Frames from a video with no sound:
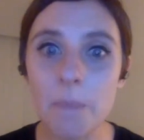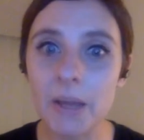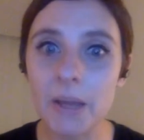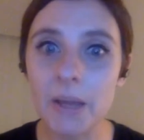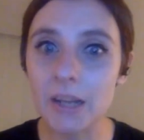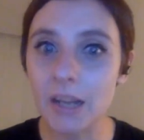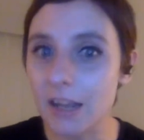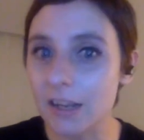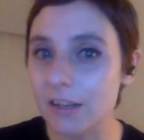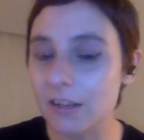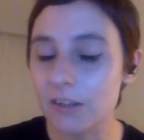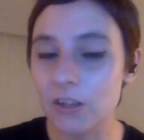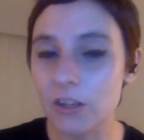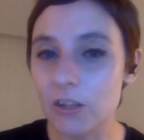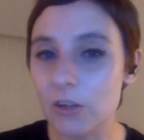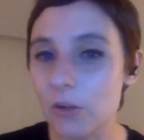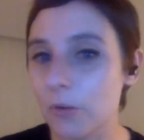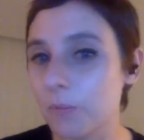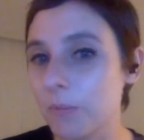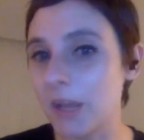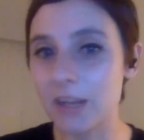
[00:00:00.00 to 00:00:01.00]
But like
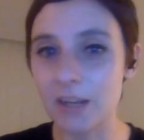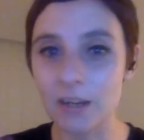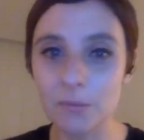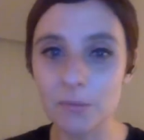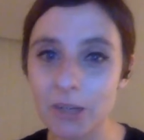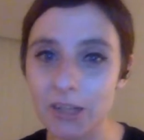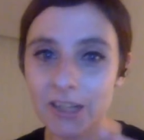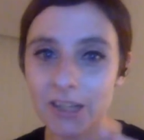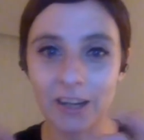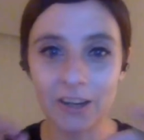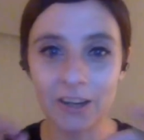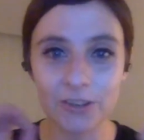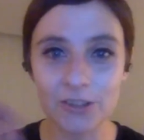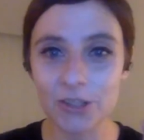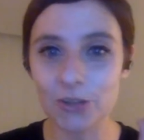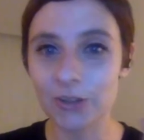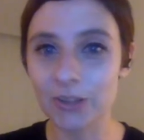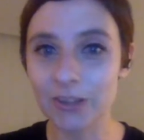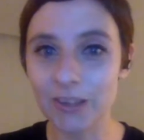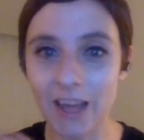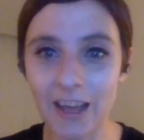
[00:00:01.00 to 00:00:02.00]
you're making money out of
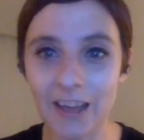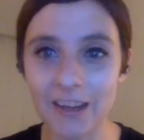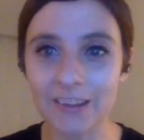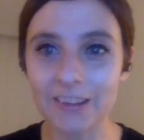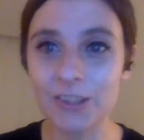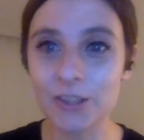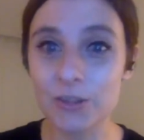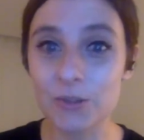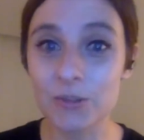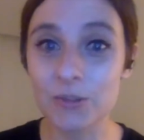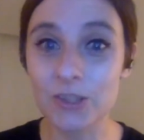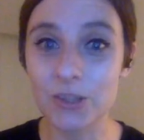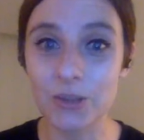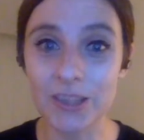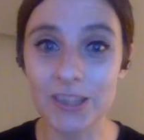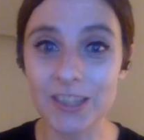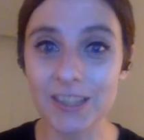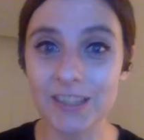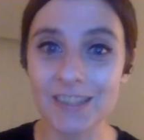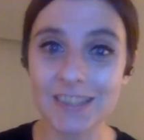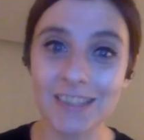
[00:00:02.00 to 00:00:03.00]
doing that. You're
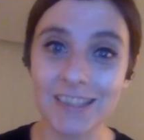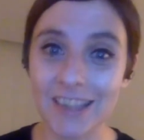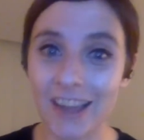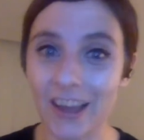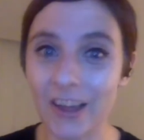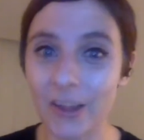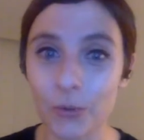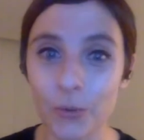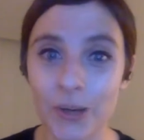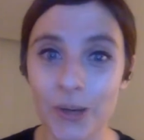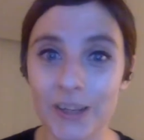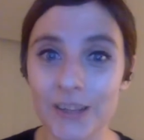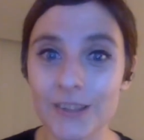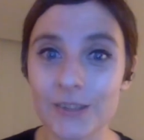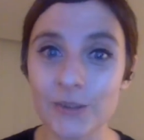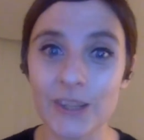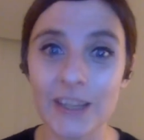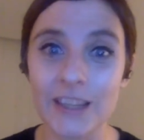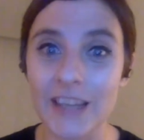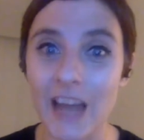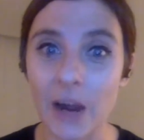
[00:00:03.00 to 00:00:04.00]
doing things other
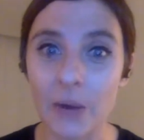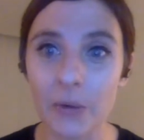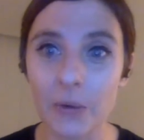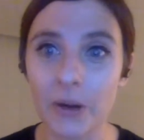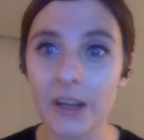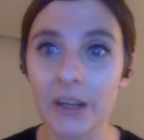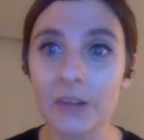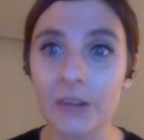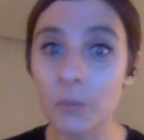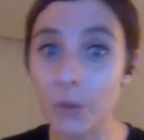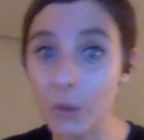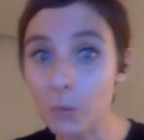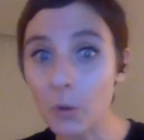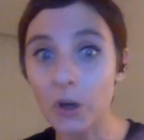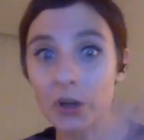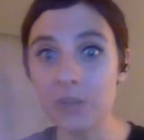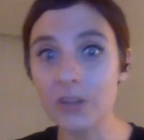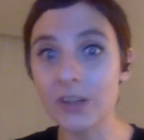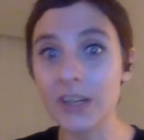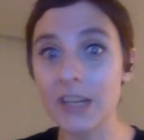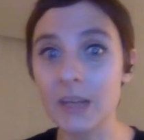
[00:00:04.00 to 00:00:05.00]
ways in that way. And we
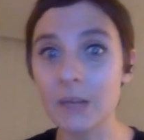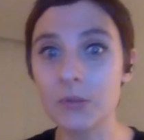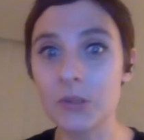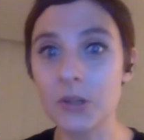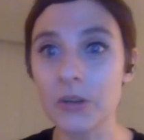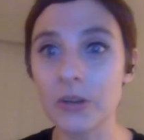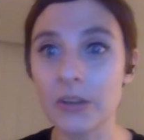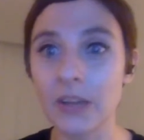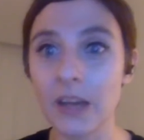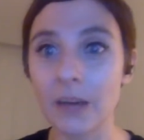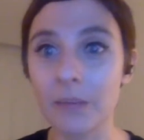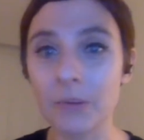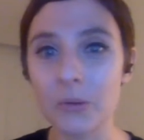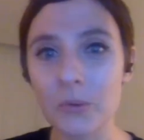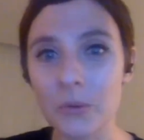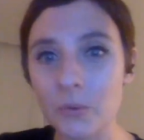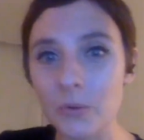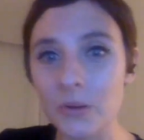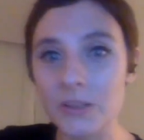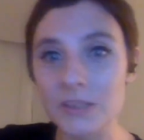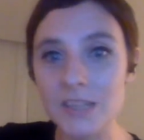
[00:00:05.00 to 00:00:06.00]
want you to keep doing that,
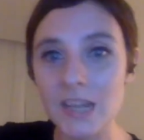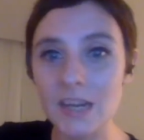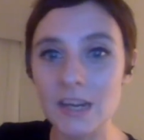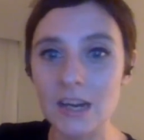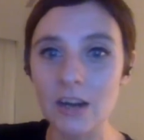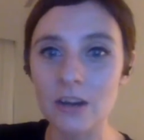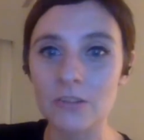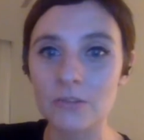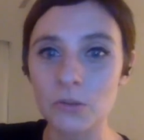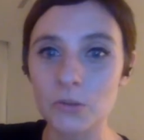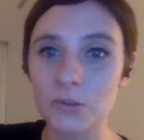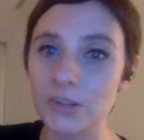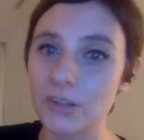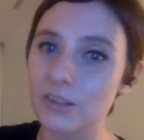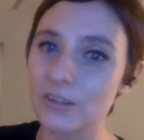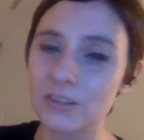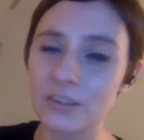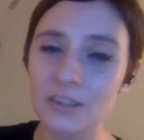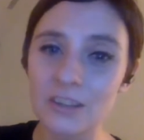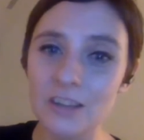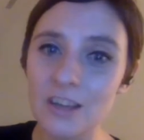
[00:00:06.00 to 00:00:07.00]
but we want to take care of all
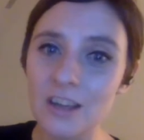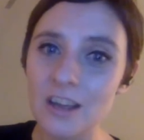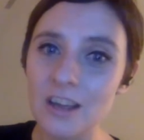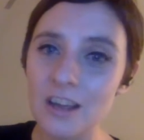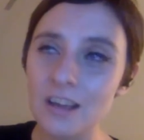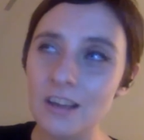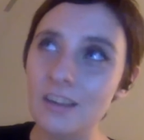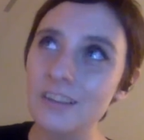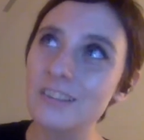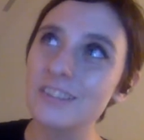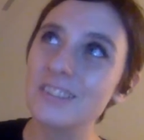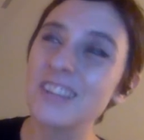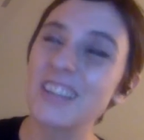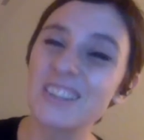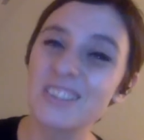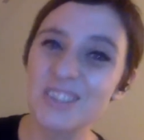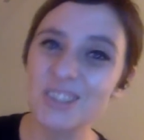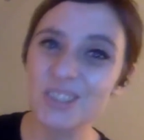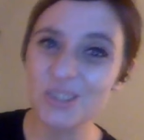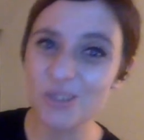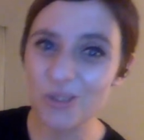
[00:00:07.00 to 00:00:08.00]
the,
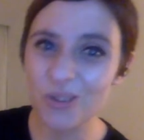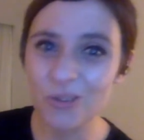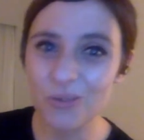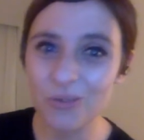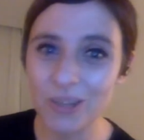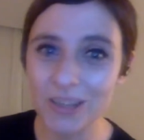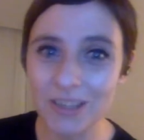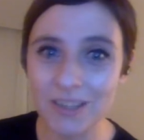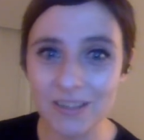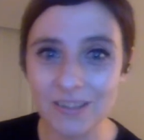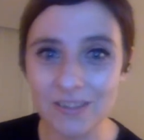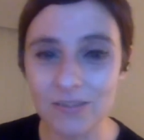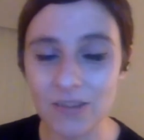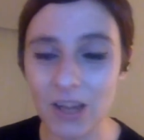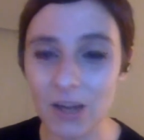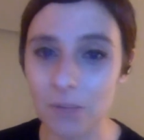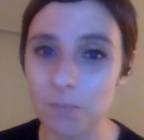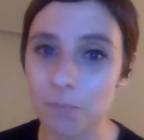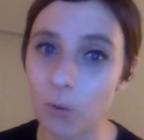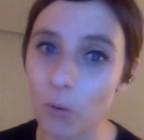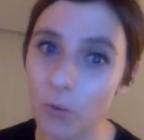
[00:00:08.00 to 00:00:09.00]
like just all the really
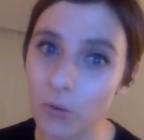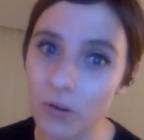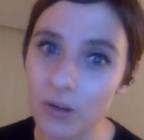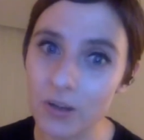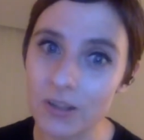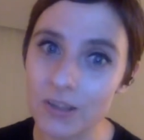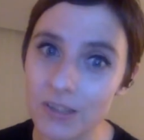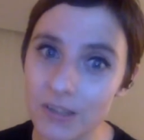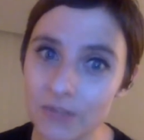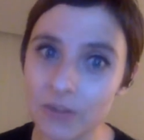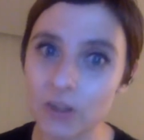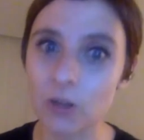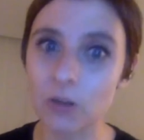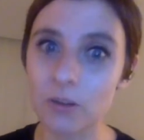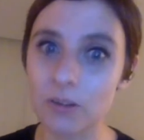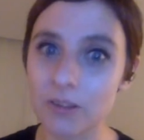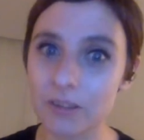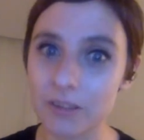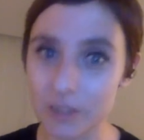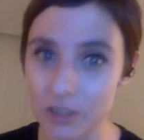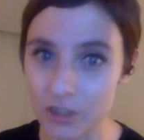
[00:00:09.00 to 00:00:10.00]
like boring,
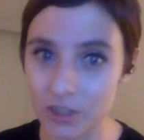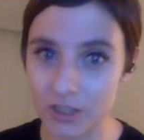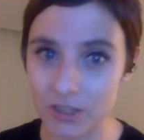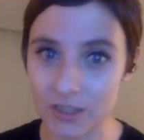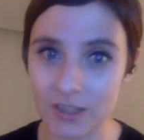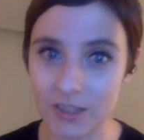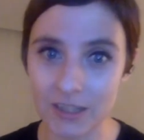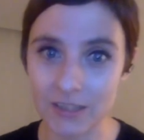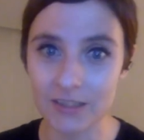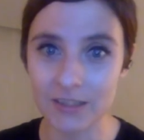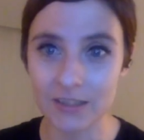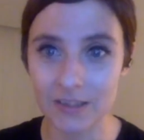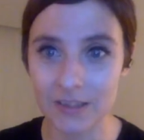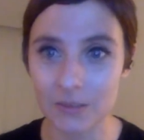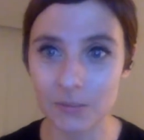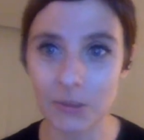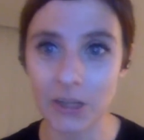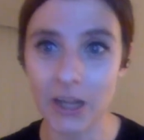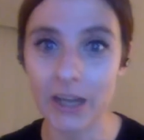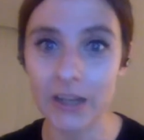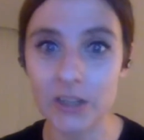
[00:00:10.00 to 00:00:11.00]
difficult logistics and
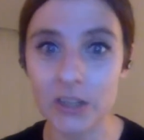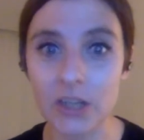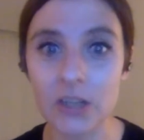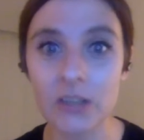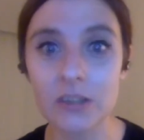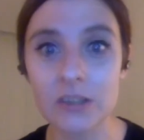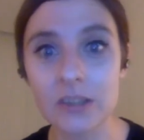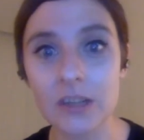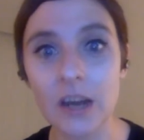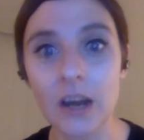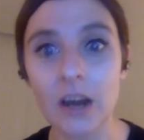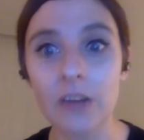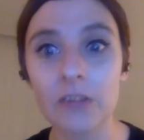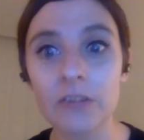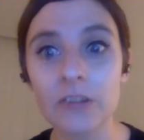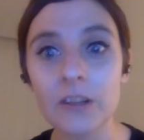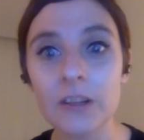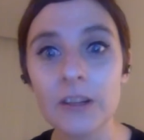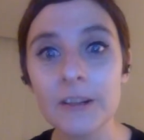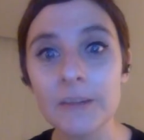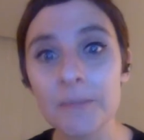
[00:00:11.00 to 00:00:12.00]
supply chain stuff.
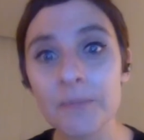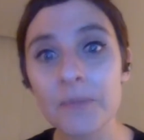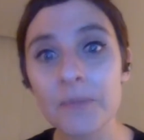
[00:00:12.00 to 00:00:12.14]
